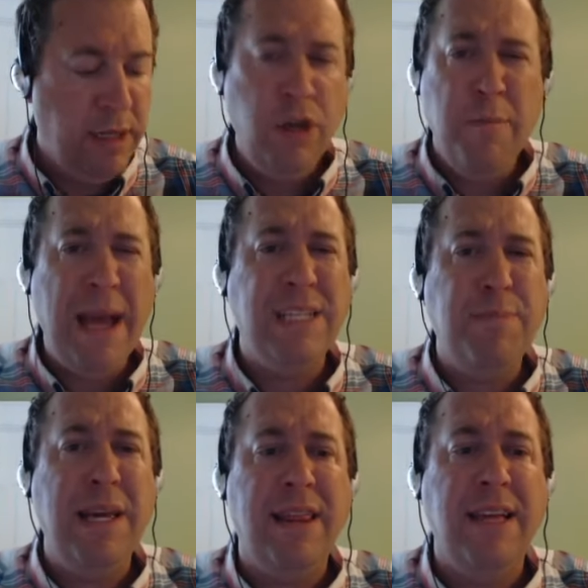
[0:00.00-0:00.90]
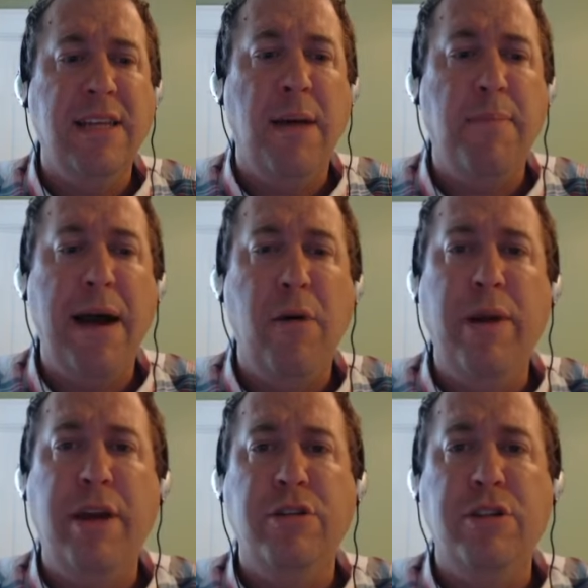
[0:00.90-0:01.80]
And you may speed things up by a
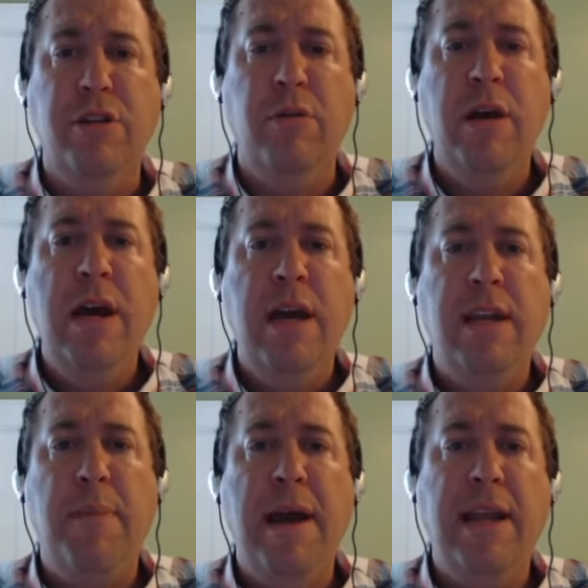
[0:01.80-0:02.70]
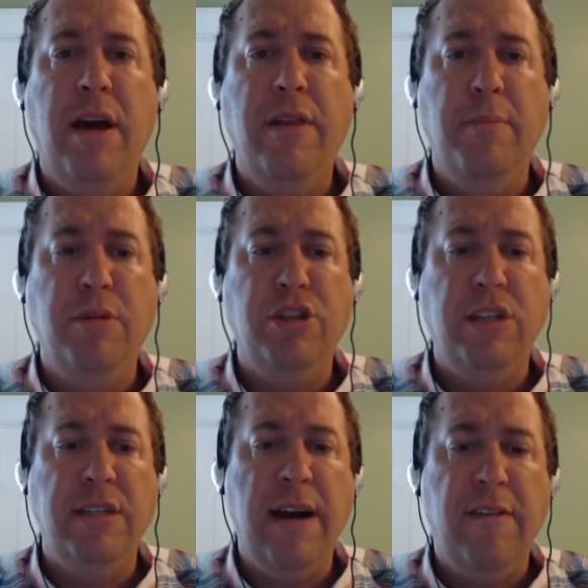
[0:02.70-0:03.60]
week or 2, depending on the bush
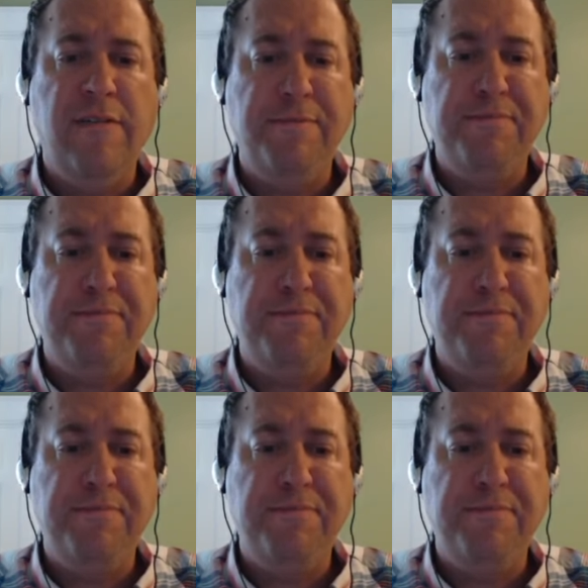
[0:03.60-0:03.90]
itself.